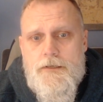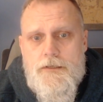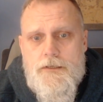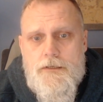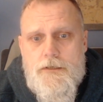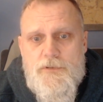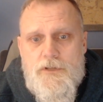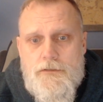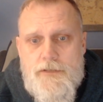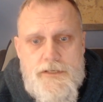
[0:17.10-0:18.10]
uh, up
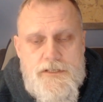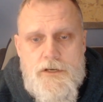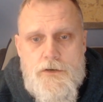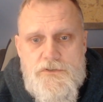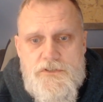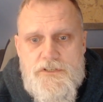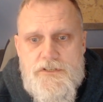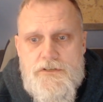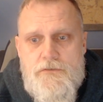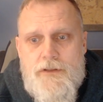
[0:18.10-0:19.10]
along the east coast. This
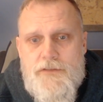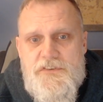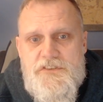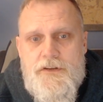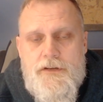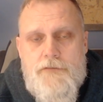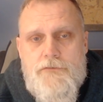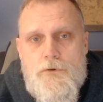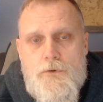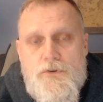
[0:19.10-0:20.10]
is around the vicinity of
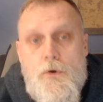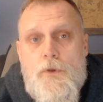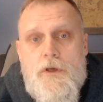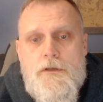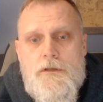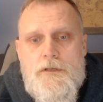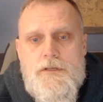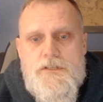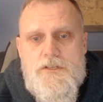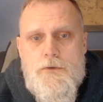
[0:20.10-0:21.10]
Ortona,
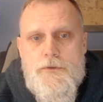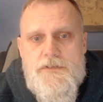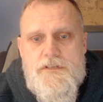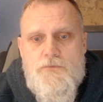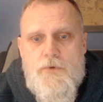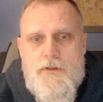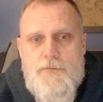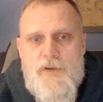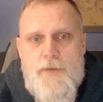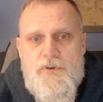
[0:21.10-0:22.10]
so this is one of the
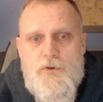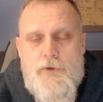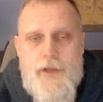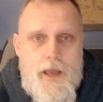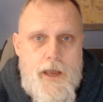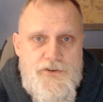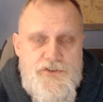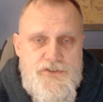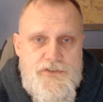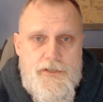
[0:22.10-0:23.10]
preparatory
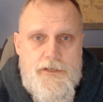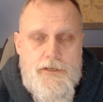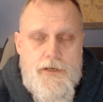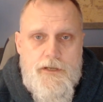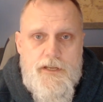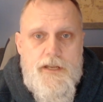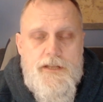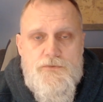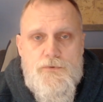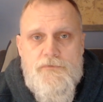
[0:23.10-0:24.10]
actions the uh,
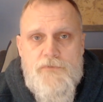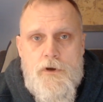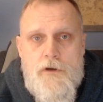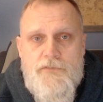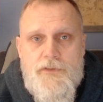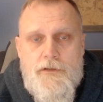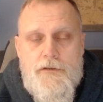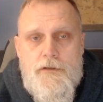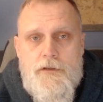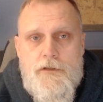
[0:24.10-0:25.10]
Canadians were involved in,
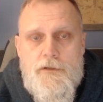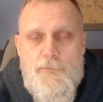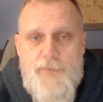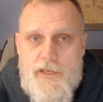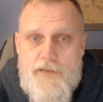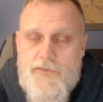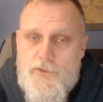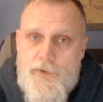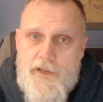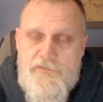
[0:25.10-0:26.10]
paving the
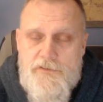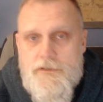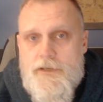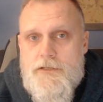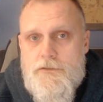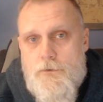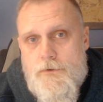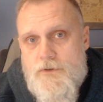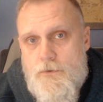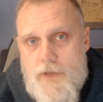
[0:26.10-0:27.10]
way for the later
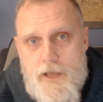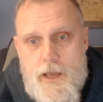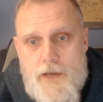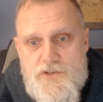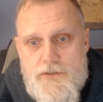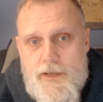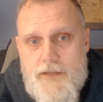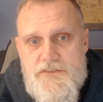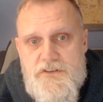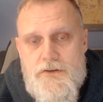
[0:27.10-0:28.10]
Ortona action. They had
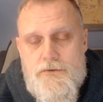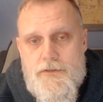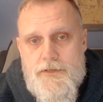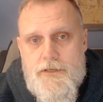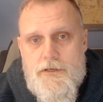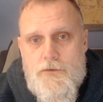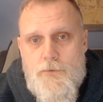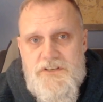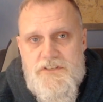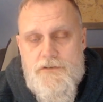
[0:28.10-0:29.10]
to secure the uh,
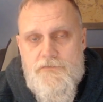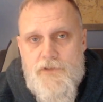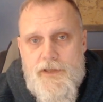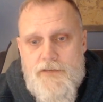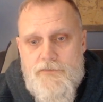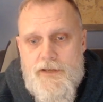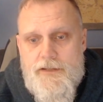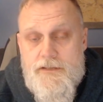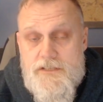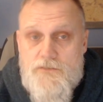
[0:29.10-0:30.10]
western flank of that,
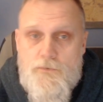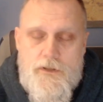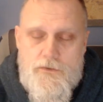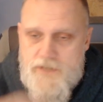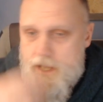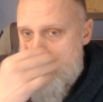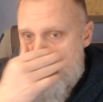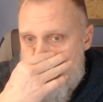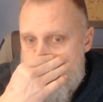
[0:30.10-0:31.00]
and this is one of those actions.